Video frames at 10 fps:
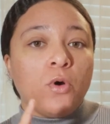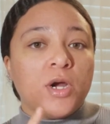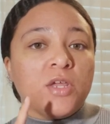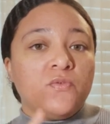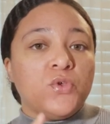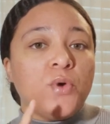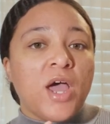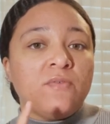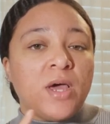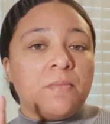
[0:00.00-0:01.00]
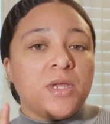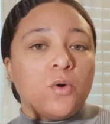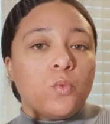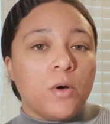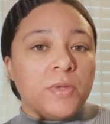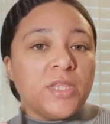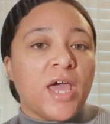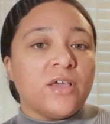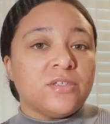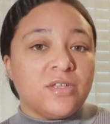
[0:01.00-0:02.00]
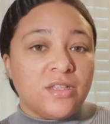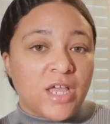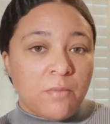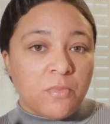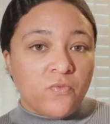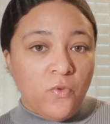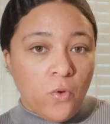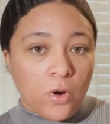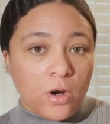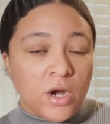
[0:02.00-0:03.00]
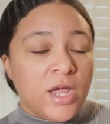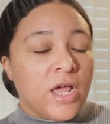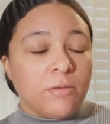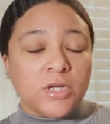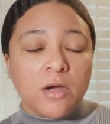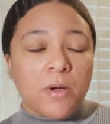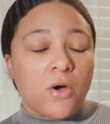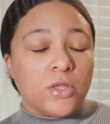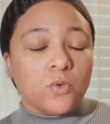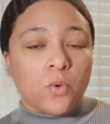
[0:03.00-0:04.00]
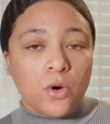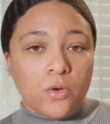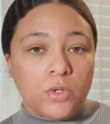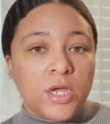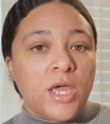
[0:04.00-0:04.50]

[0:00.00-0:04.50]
and if you have not been a woman that has done that before, I'm talking about in the world,